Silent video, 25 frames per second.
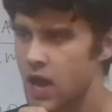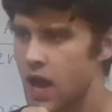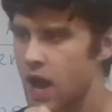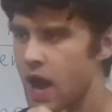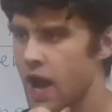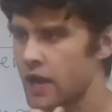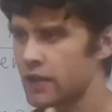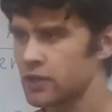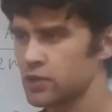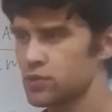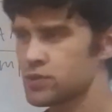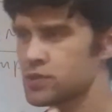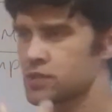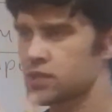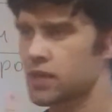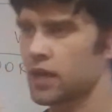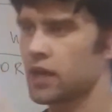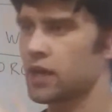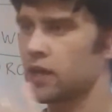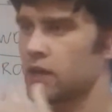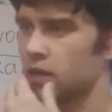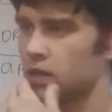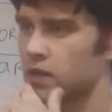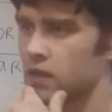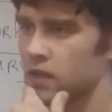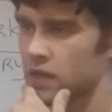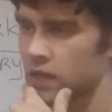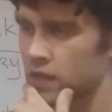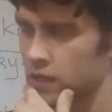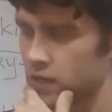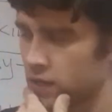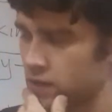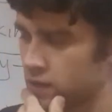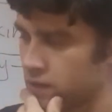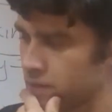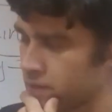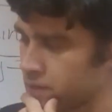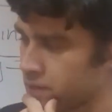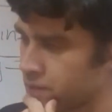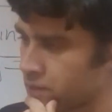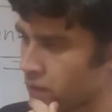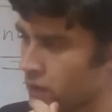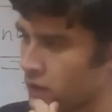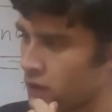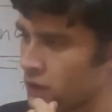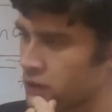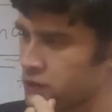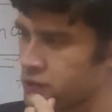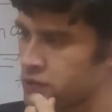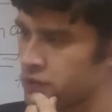And you say
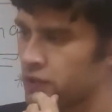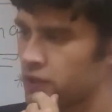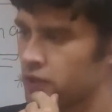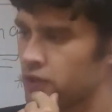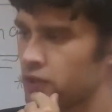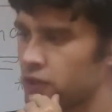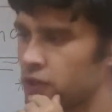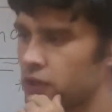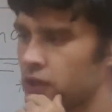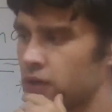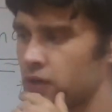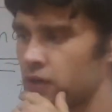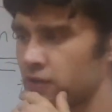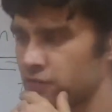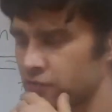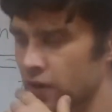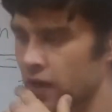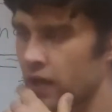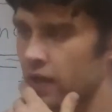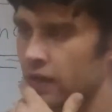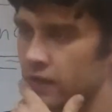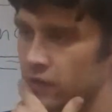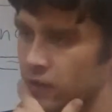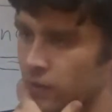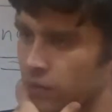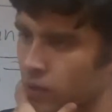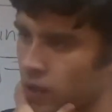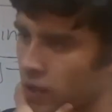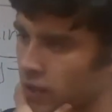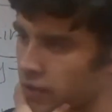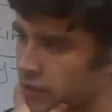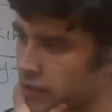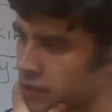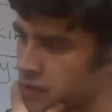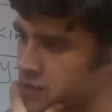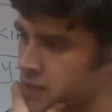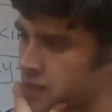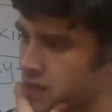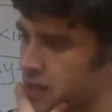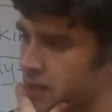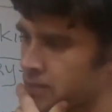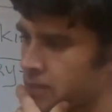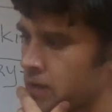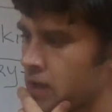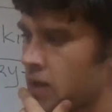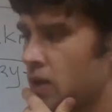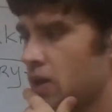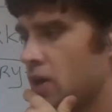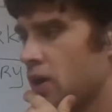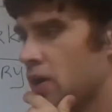to your friend or partner, you
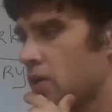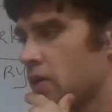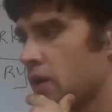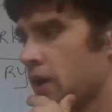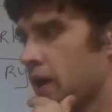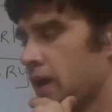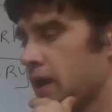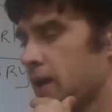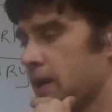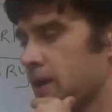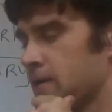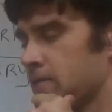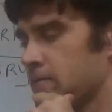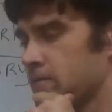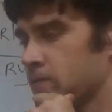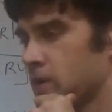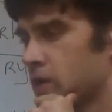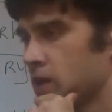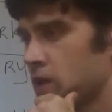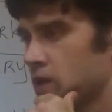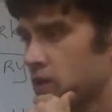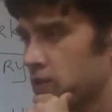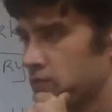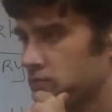say, okay,